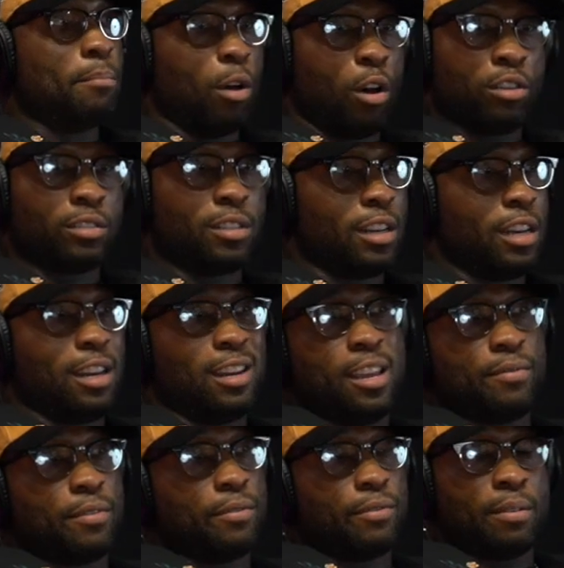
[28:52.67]
Boston and
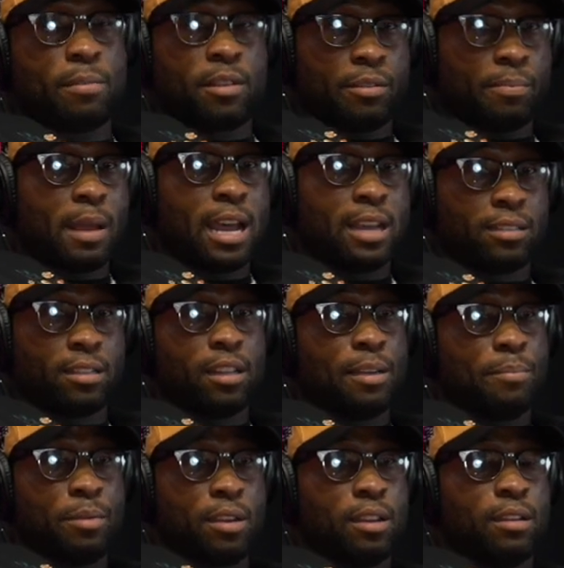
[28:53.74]
even from this past
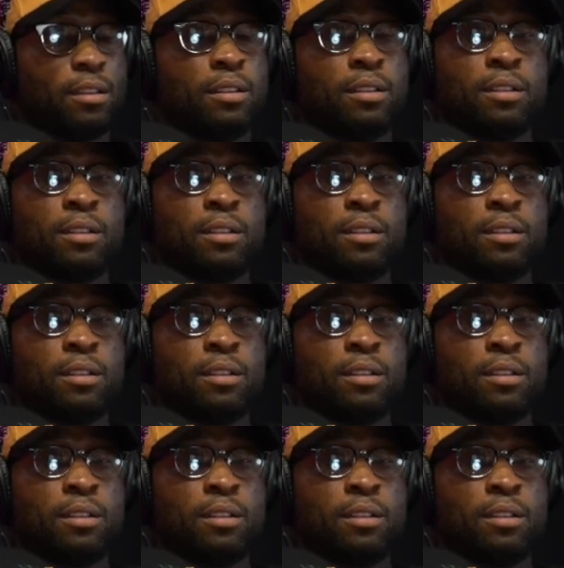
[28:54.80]
Olympia.